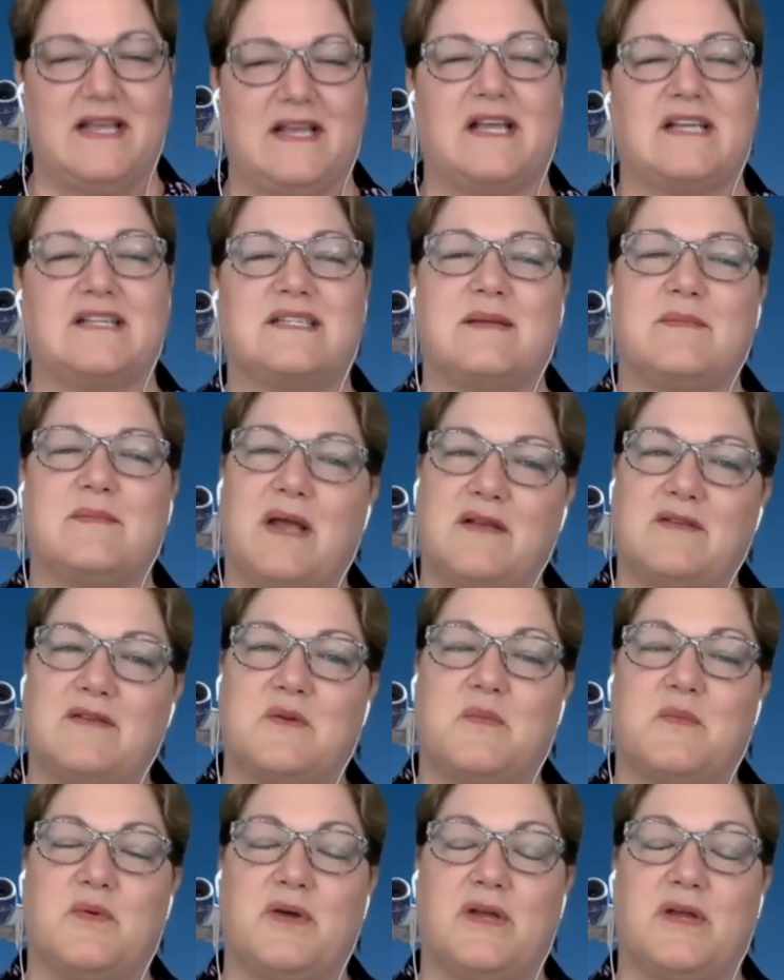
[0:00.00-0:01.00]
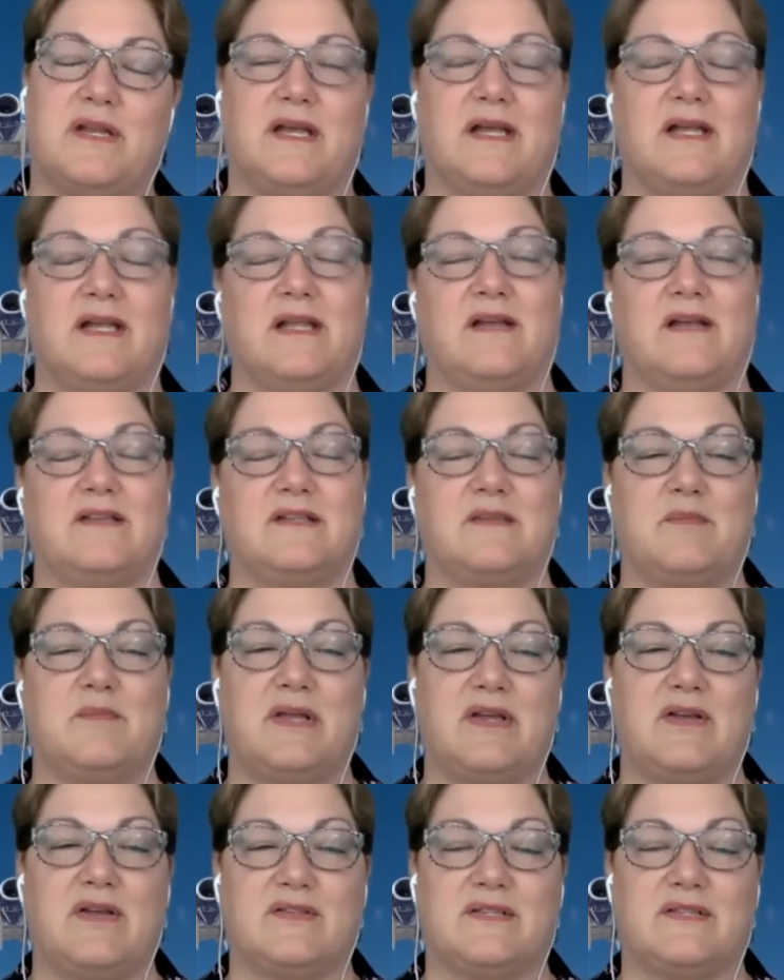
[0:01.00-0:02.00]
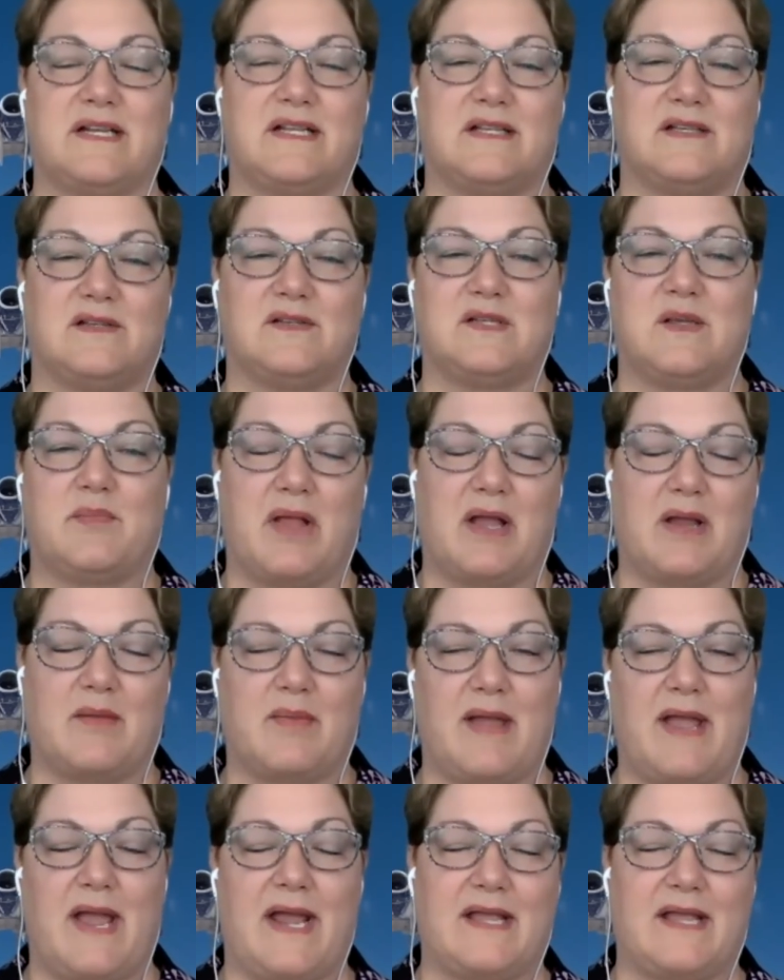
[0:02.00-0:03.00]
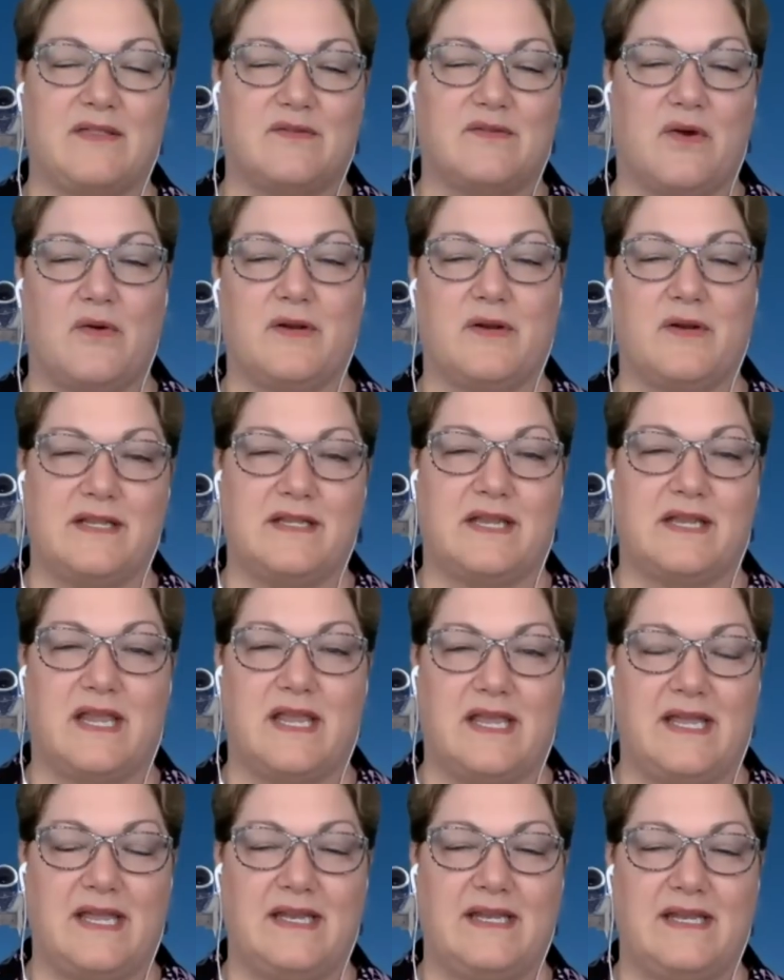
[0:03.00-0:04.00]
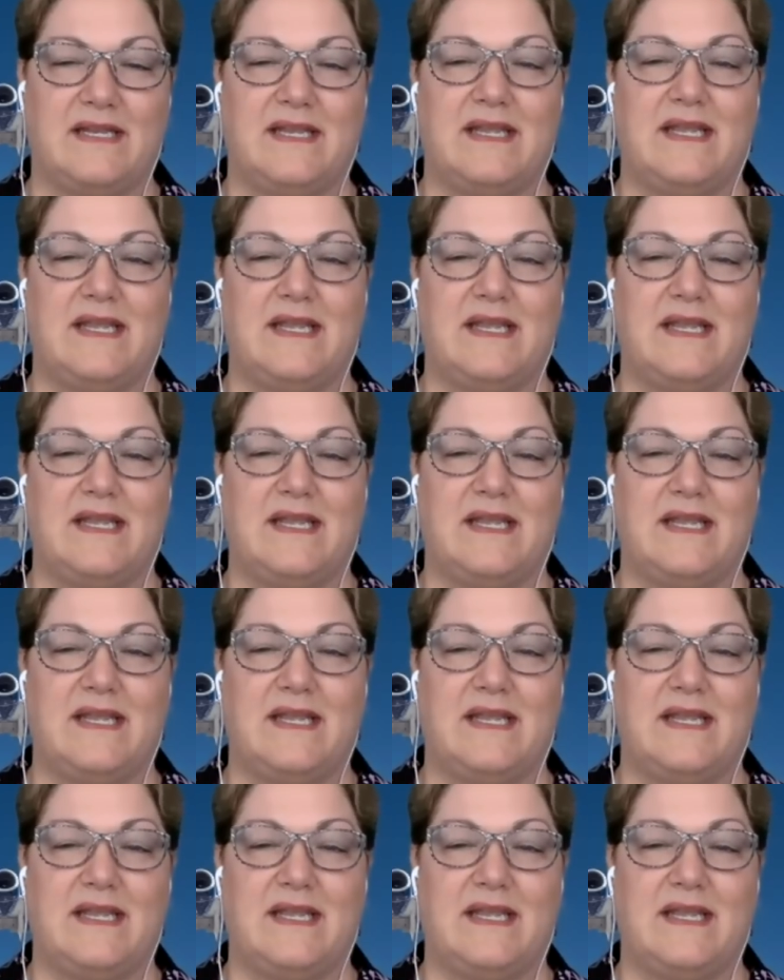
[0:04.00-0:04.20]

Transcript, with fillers: Because sometimes we put uh, uh, some pills in a little Ziploc bag and throw the kit.